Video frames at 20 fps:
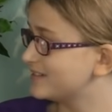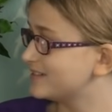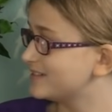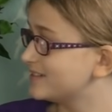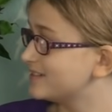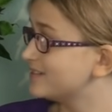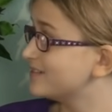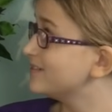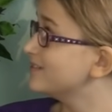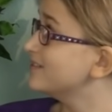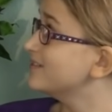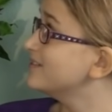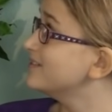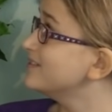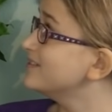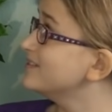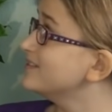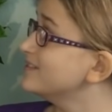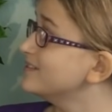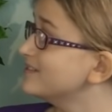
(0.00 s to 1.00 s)

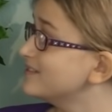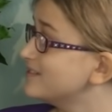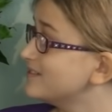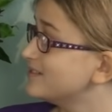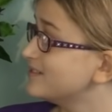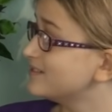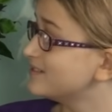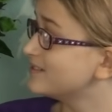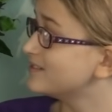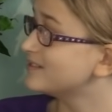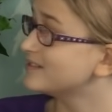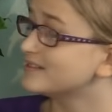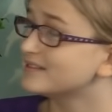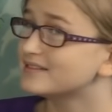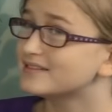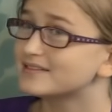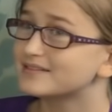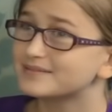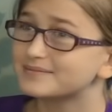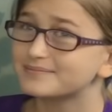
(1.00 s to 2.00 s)

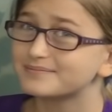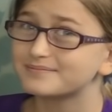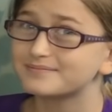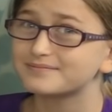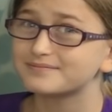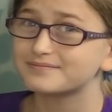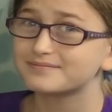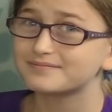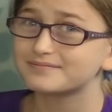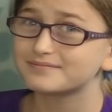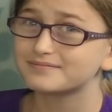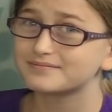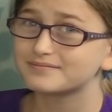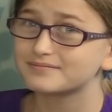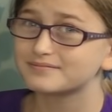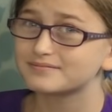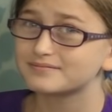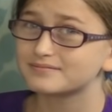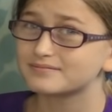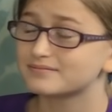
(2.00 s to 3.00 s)

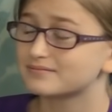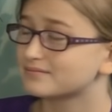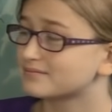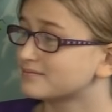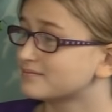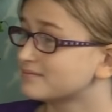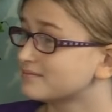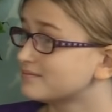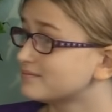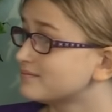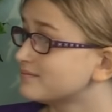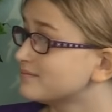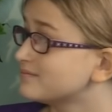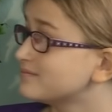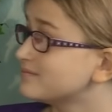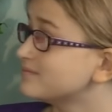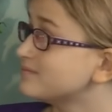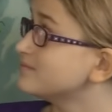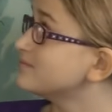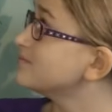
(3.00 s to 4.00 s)

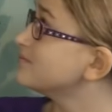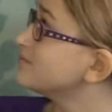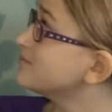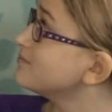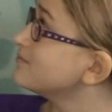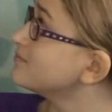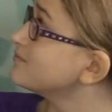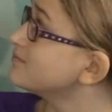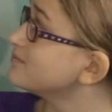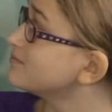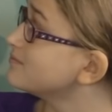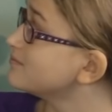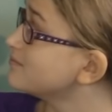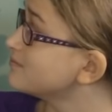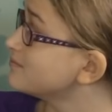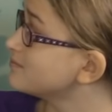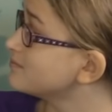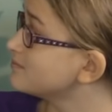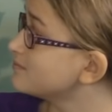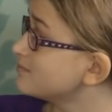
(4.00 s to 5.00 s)

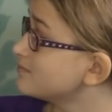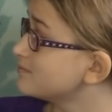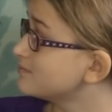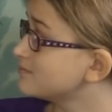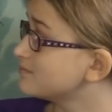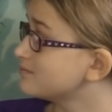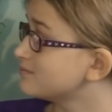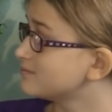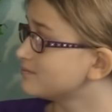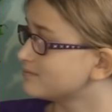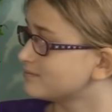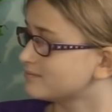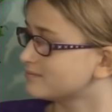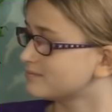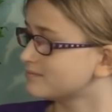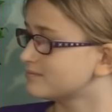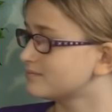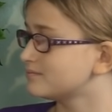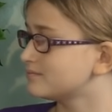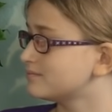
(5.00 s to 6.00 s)

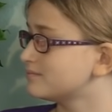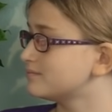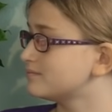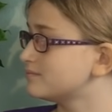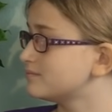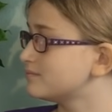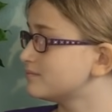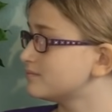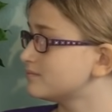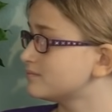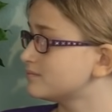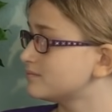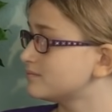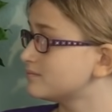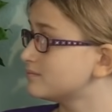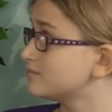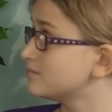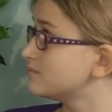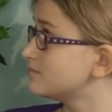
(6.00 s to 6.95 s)
(not speaking)